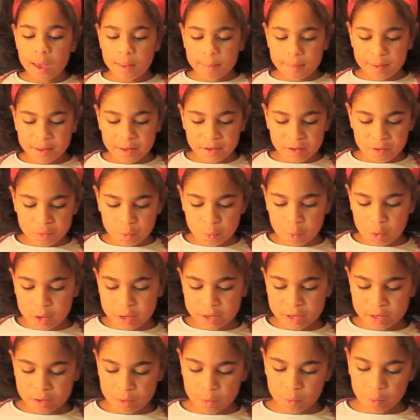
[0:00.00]
because
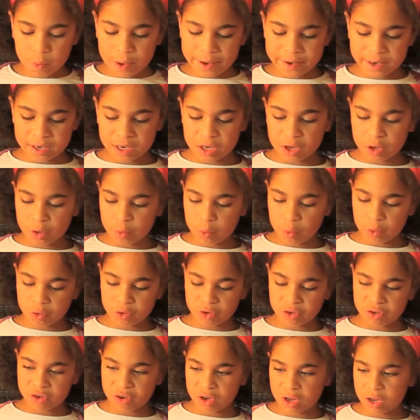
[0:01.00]
when you
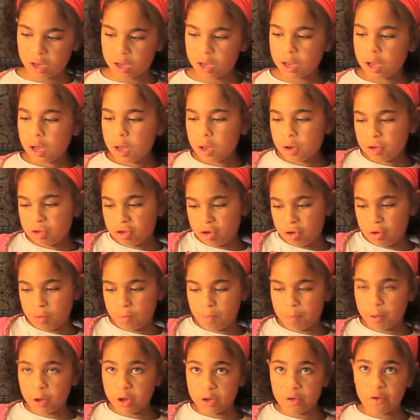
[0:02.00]
want to
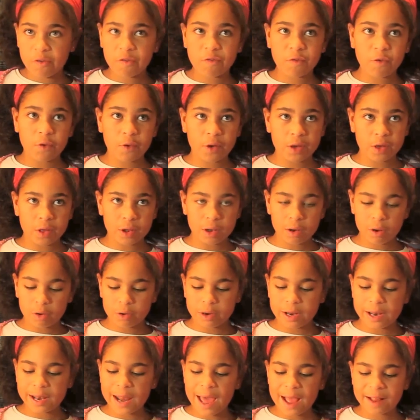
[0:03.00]
put your foil
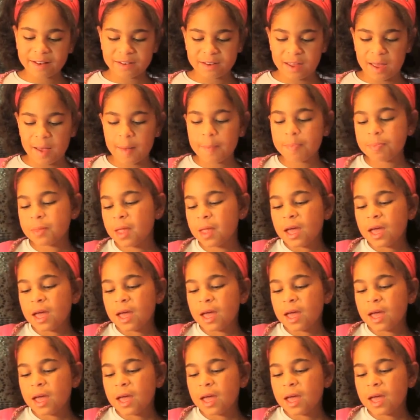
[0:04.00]
on a letter,